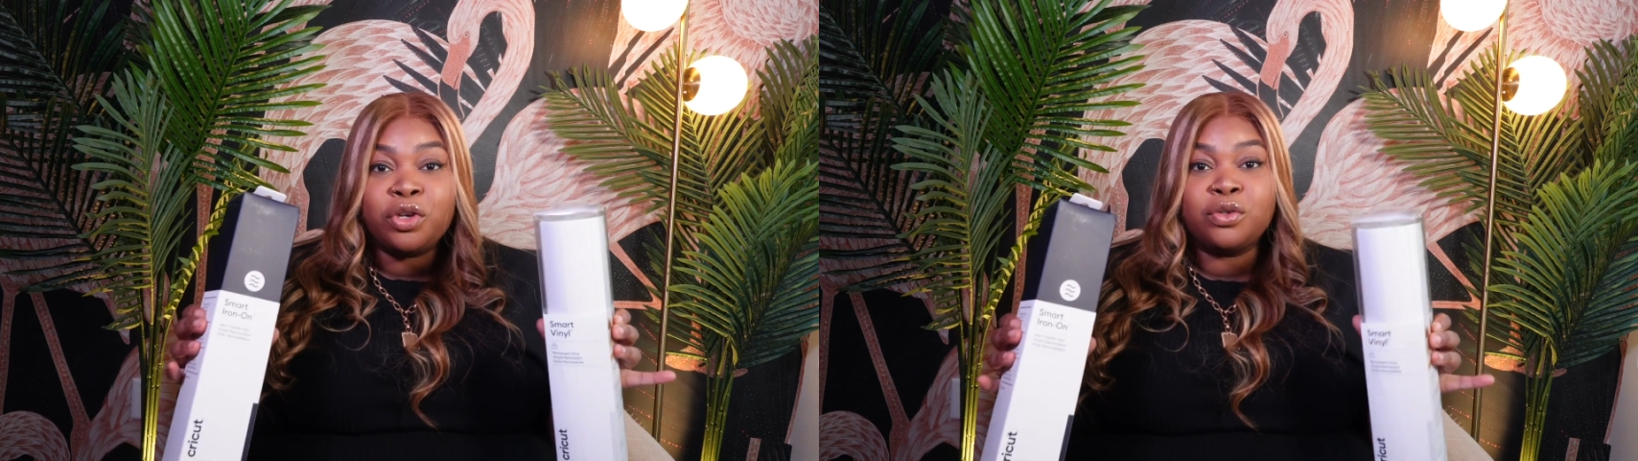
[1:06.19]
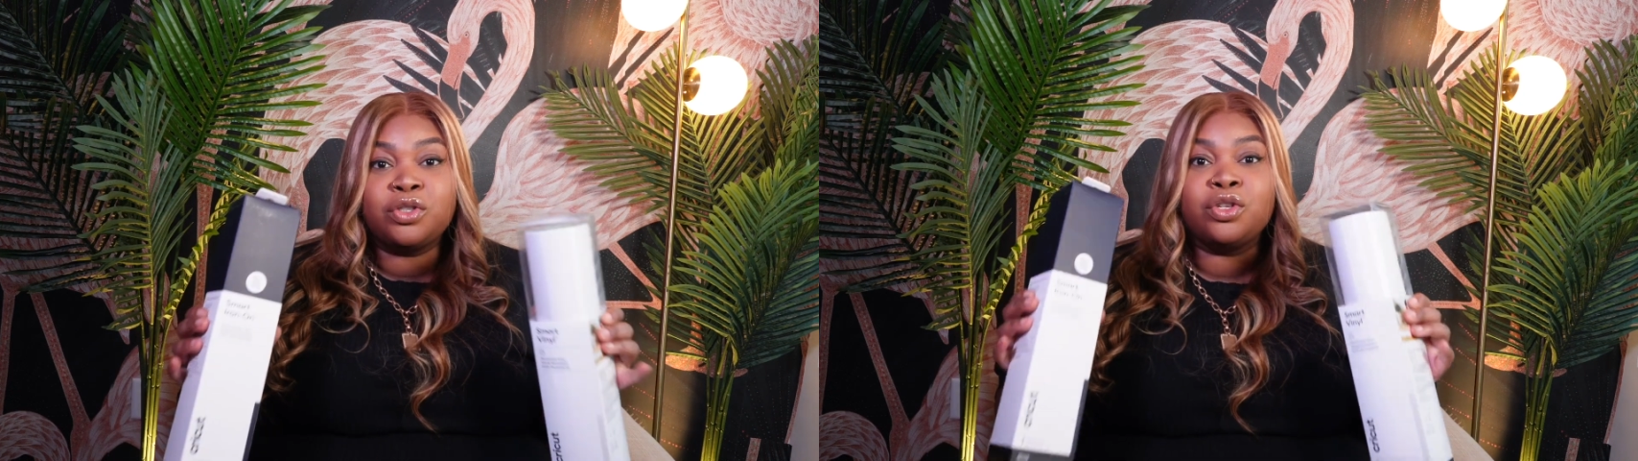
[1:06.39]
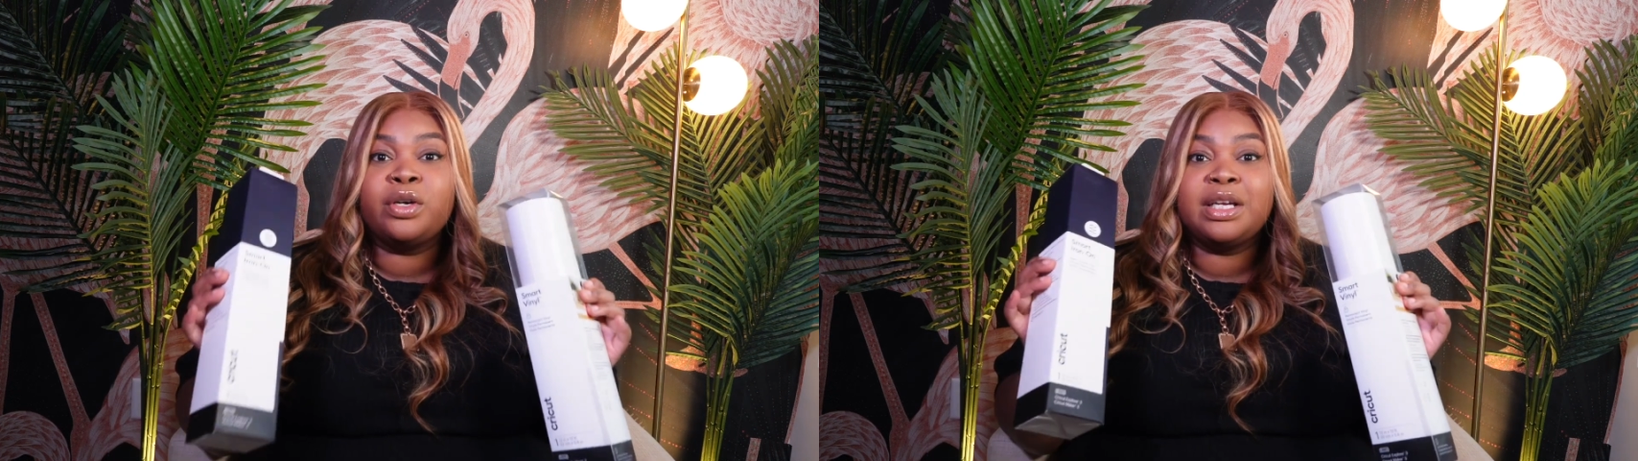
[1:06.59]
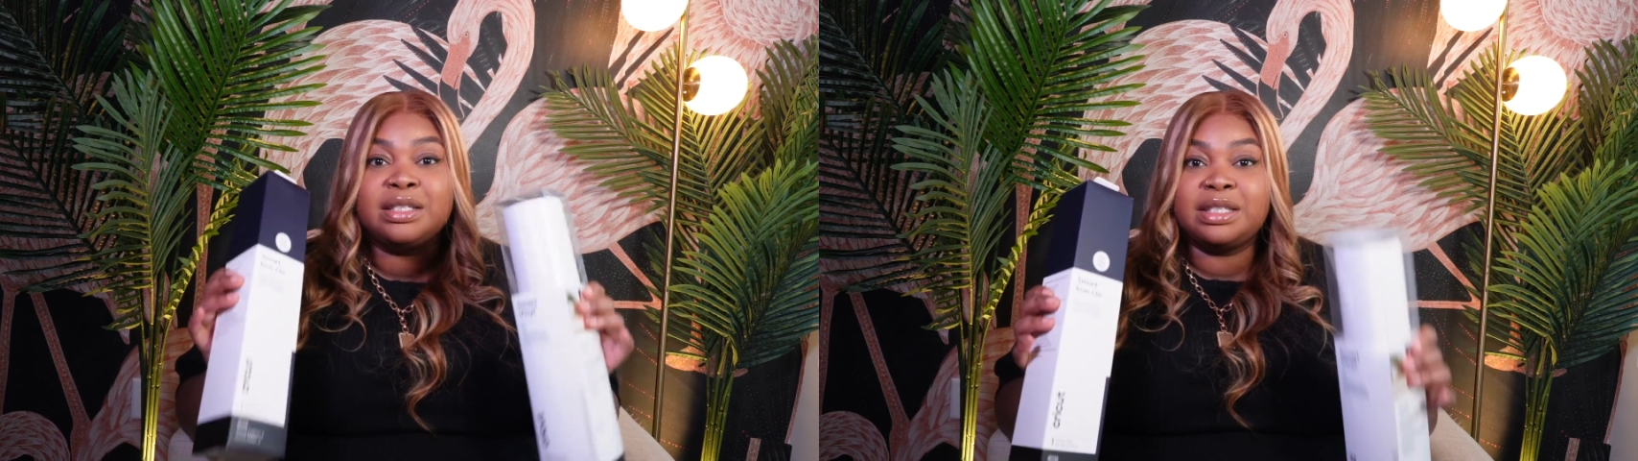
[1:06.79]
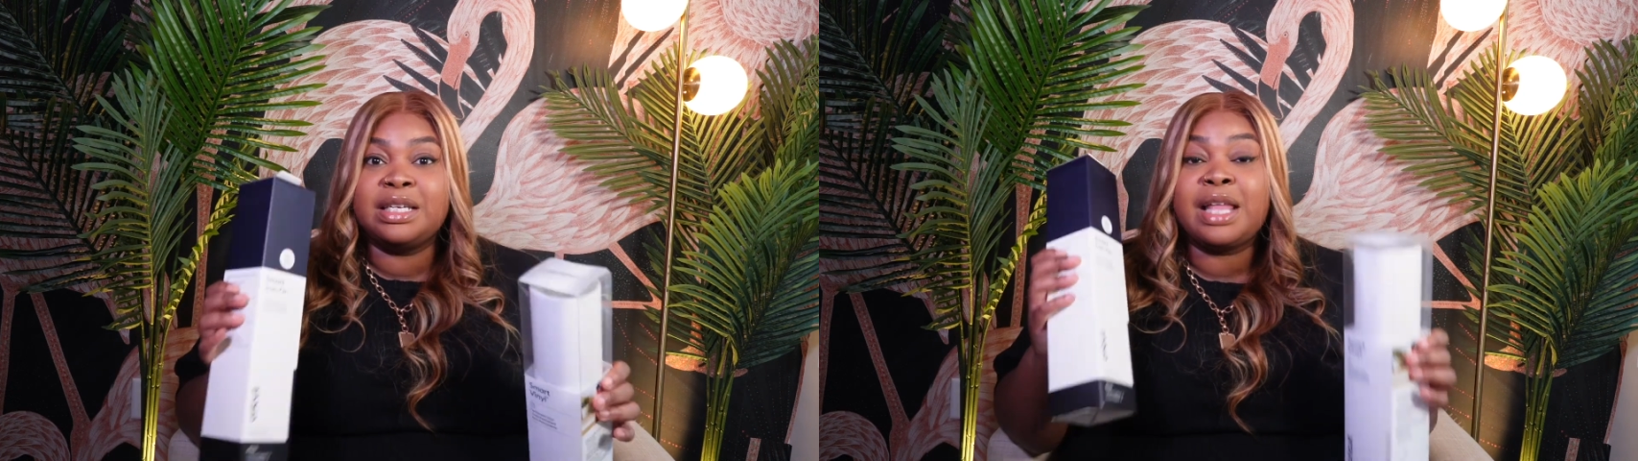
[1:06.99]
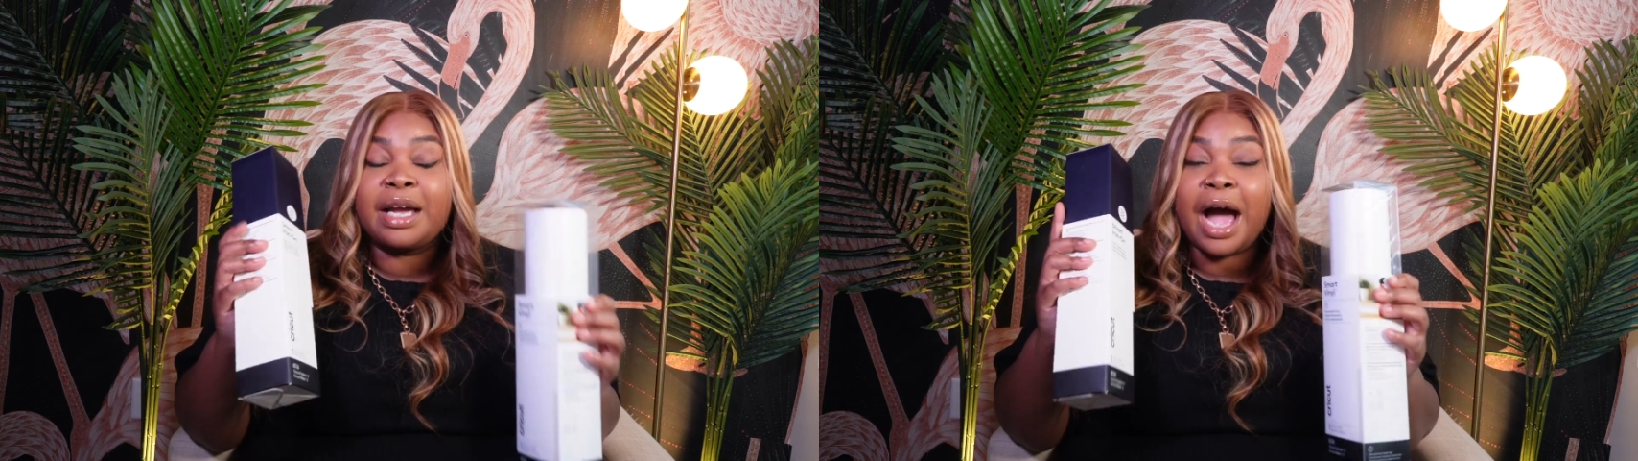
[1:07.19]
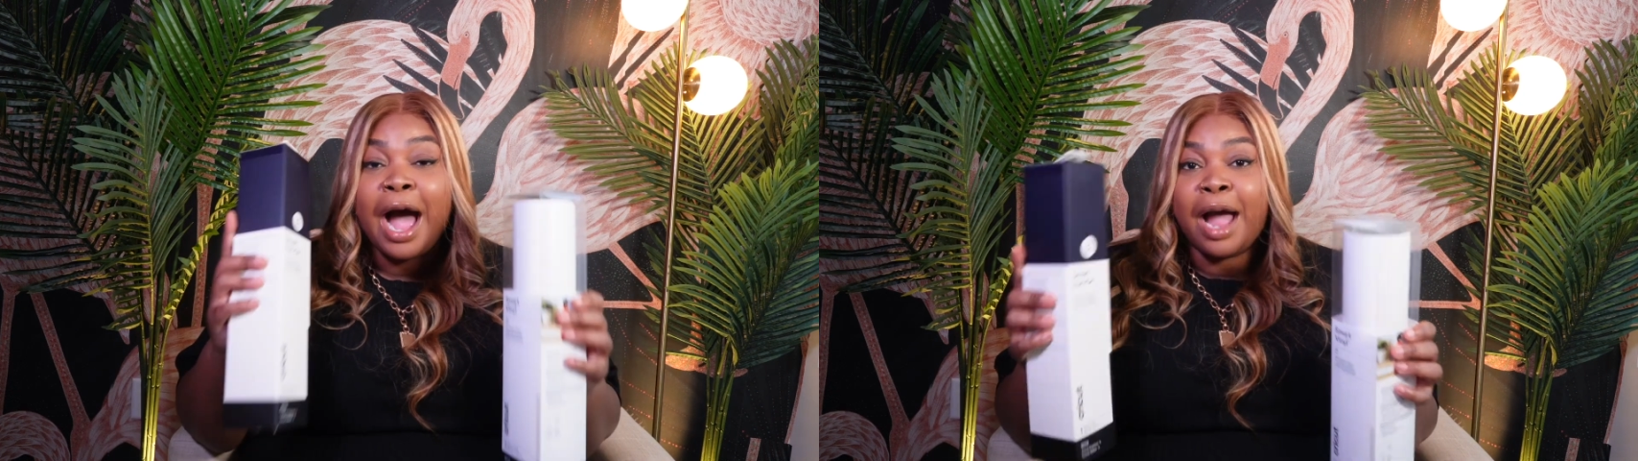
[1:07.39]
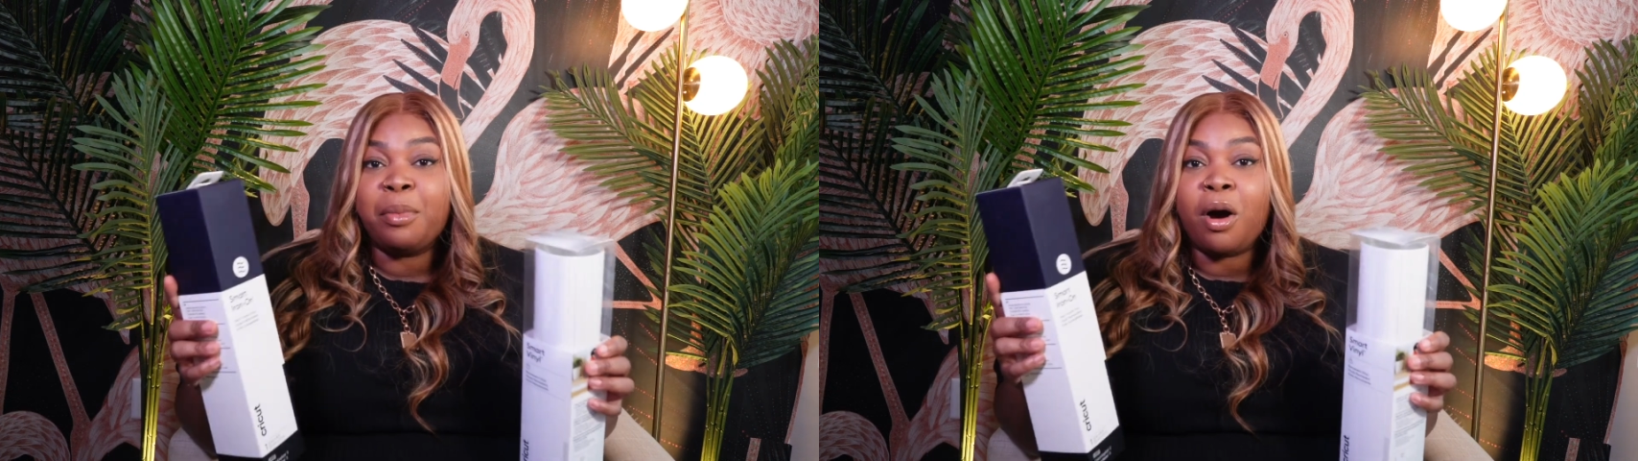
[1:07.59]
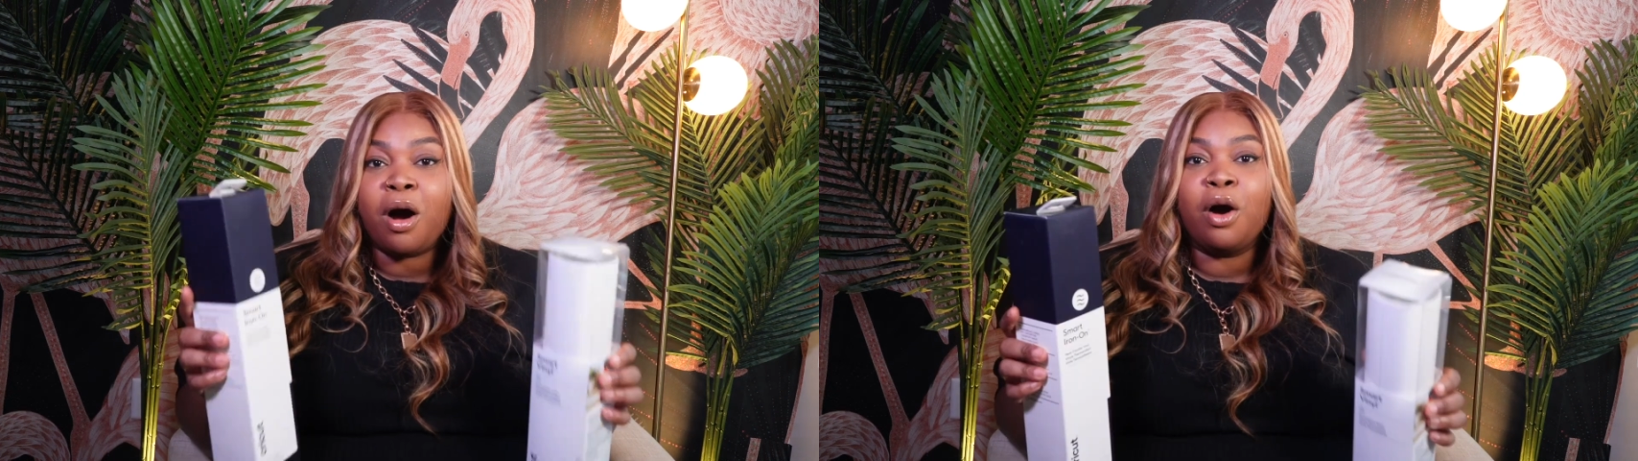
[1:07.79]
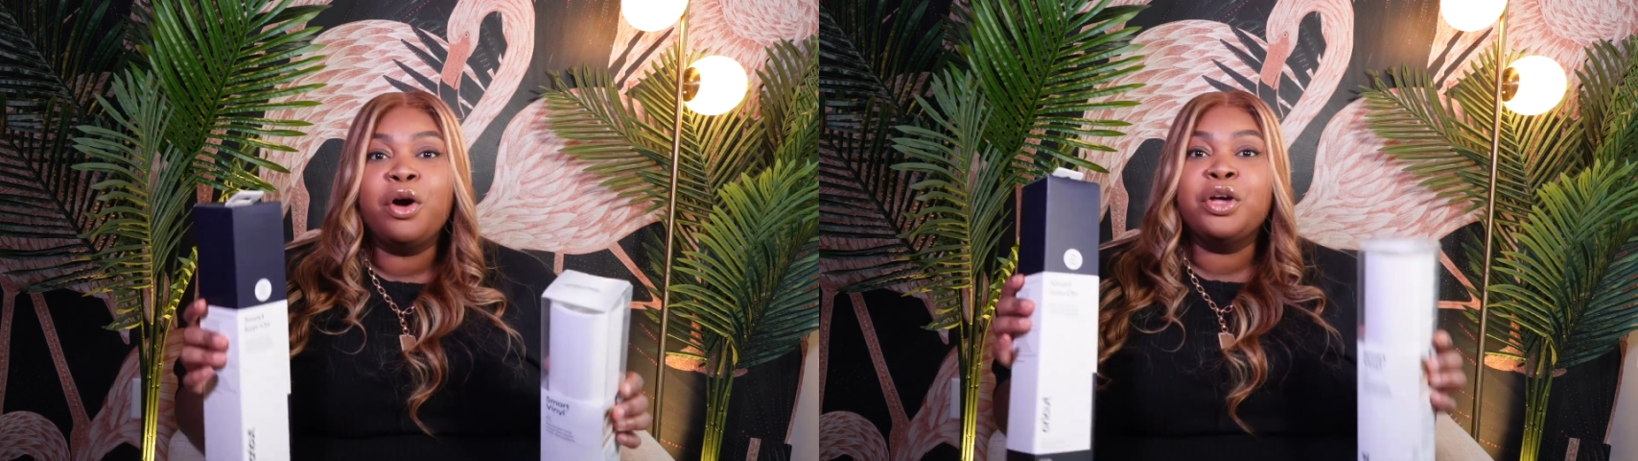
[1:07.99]
you so you can see like
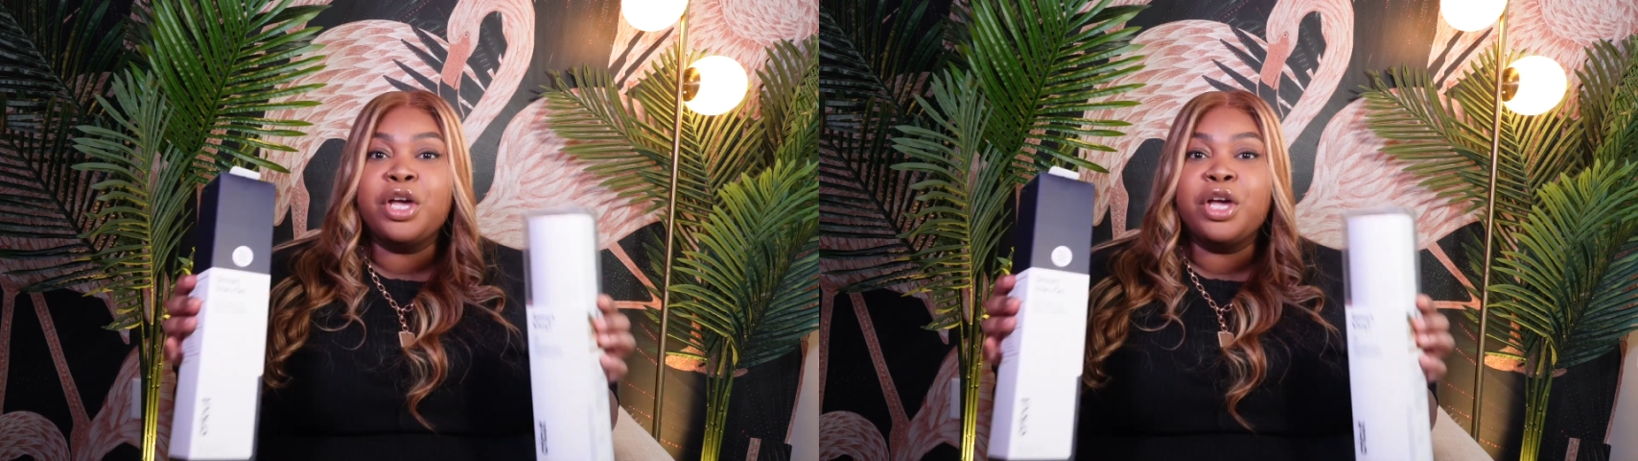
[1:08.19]
eyeball,